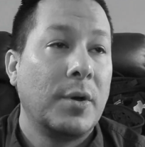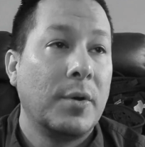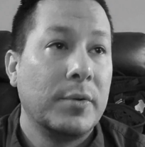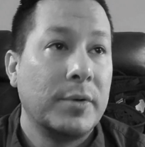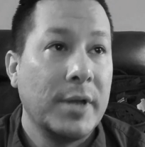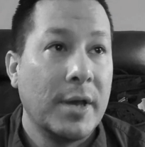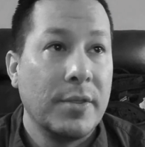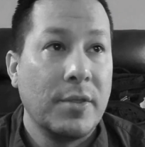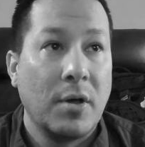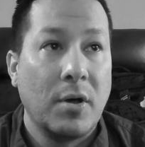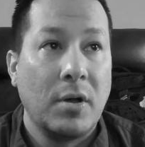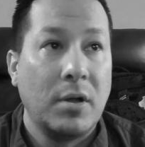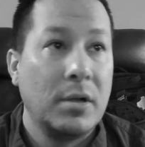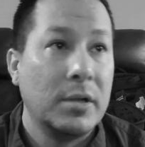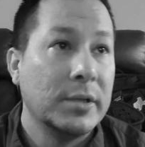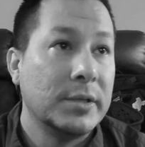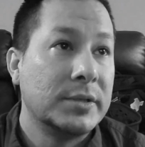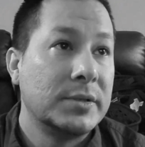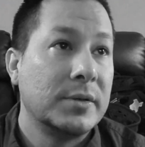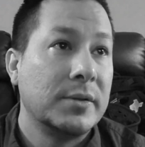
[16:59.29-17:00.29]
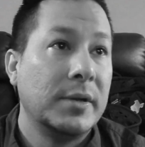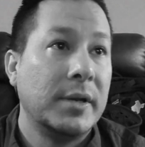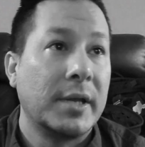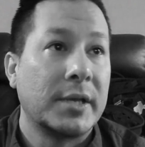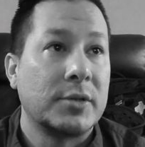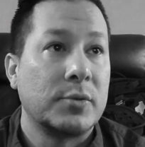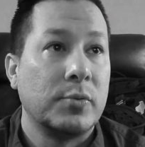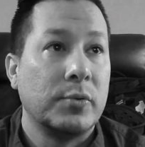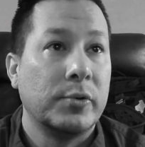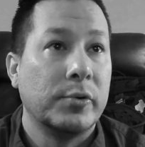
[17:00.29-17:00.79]
down the hall into the
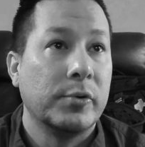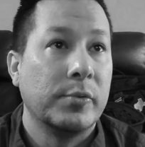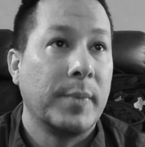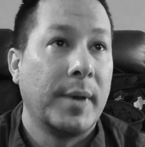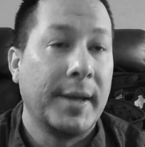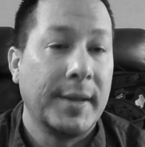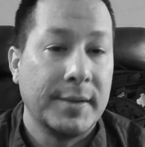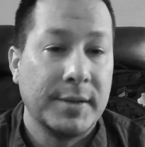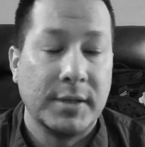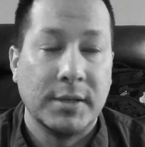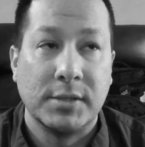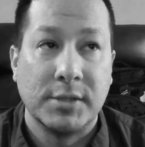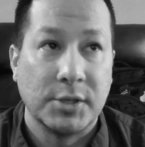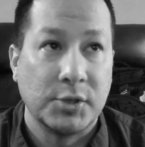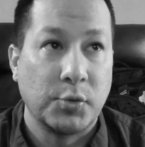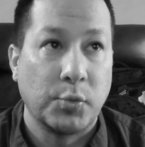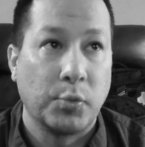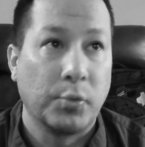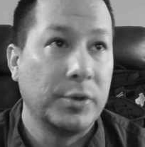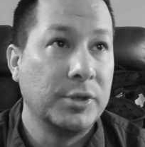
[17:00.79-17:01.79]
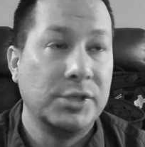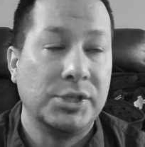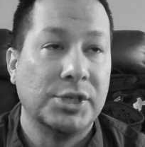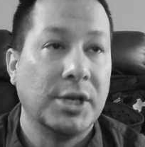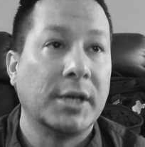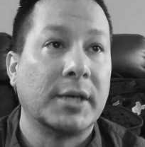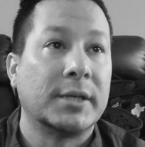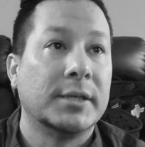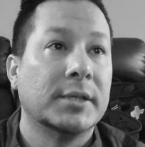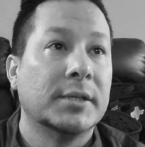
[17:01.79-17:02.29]
next room, and then just
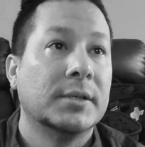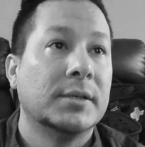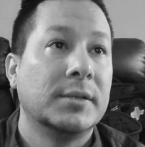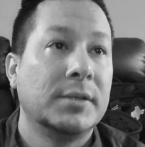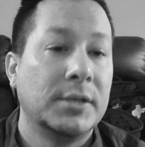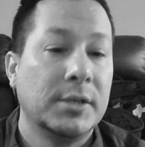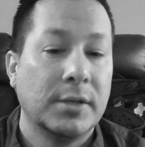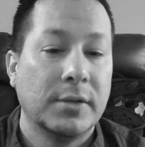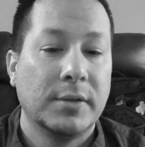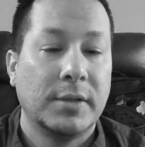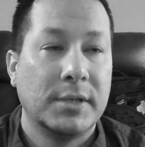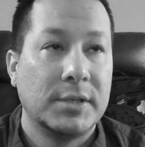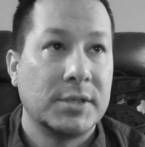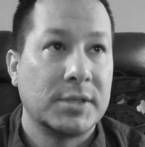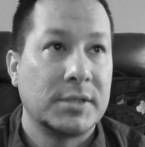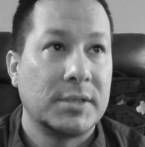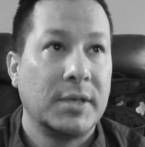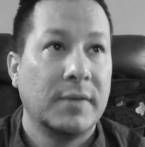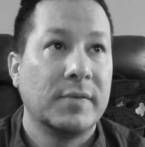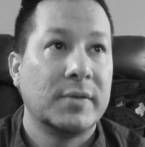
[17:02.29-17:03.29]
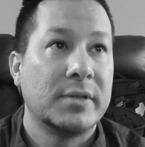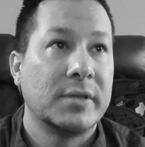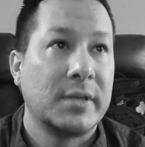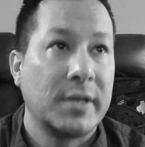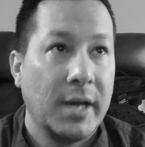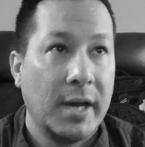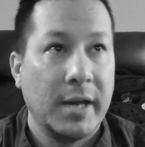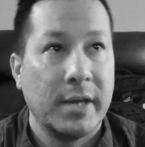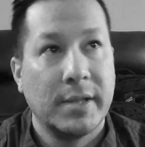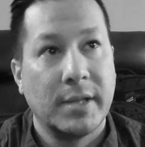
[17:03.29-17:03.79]
recheck it. They just give it to the
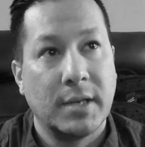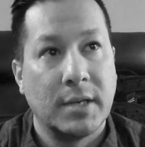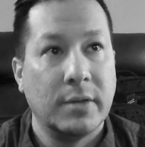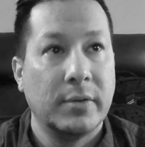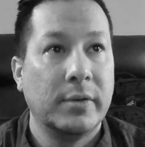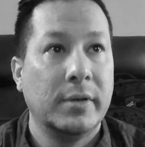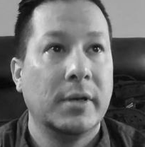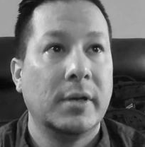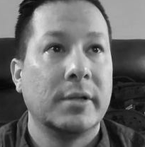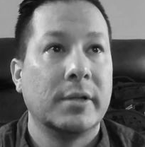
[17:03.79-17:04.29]
guy, they load it